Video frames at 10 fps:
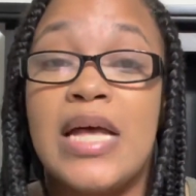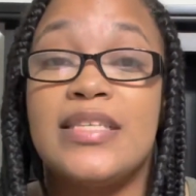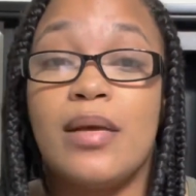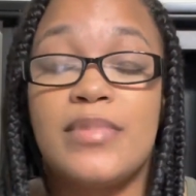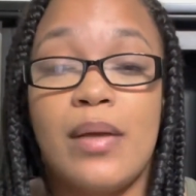
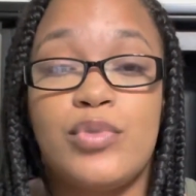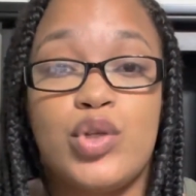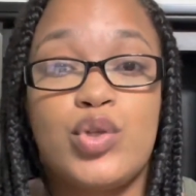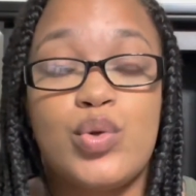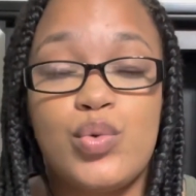Sometimes your
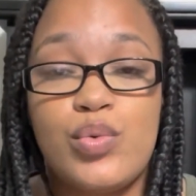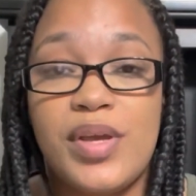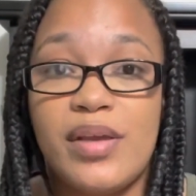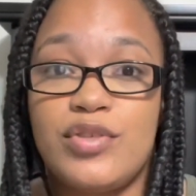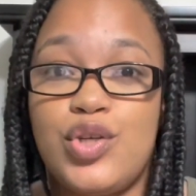school
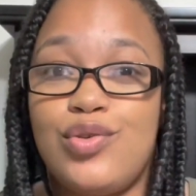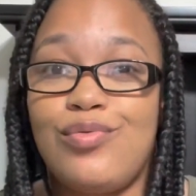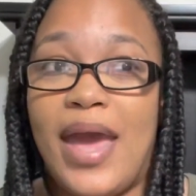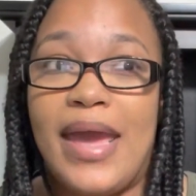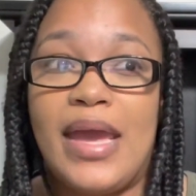gives
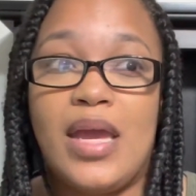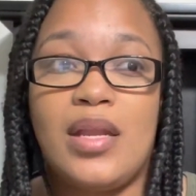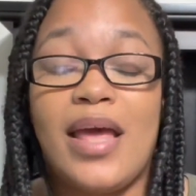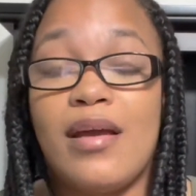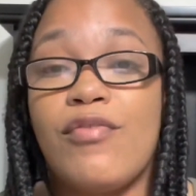you a
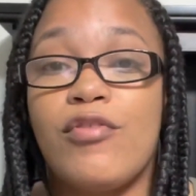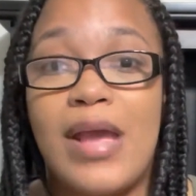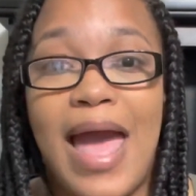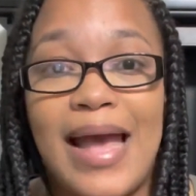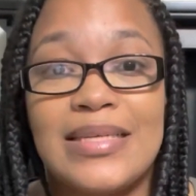
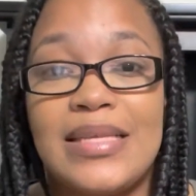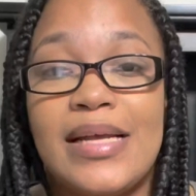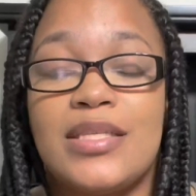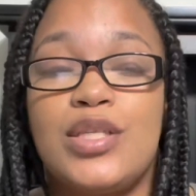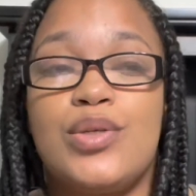free
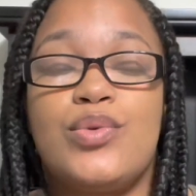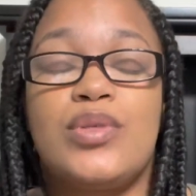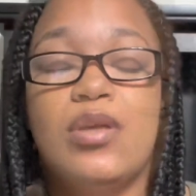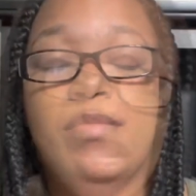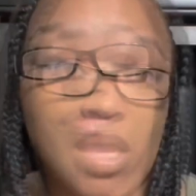access to
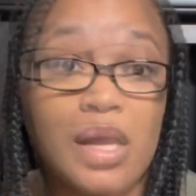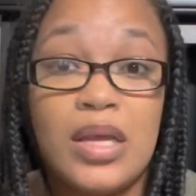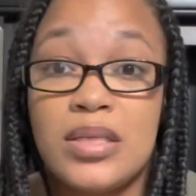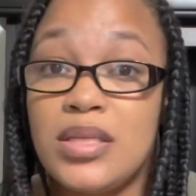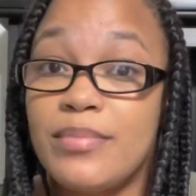some of them,
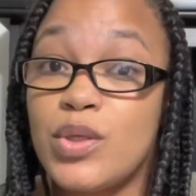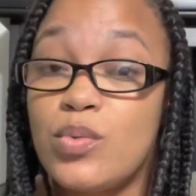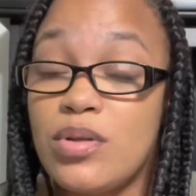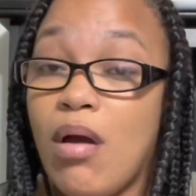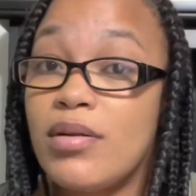and some
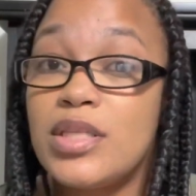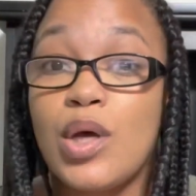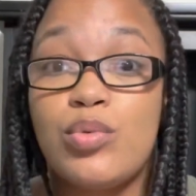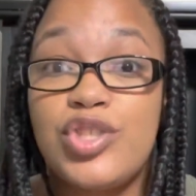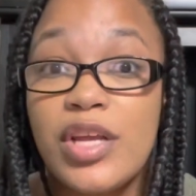schools aren't
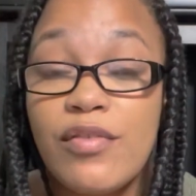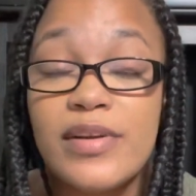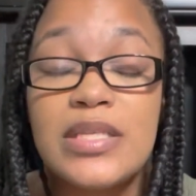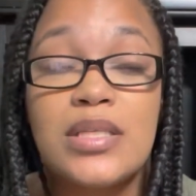so generous.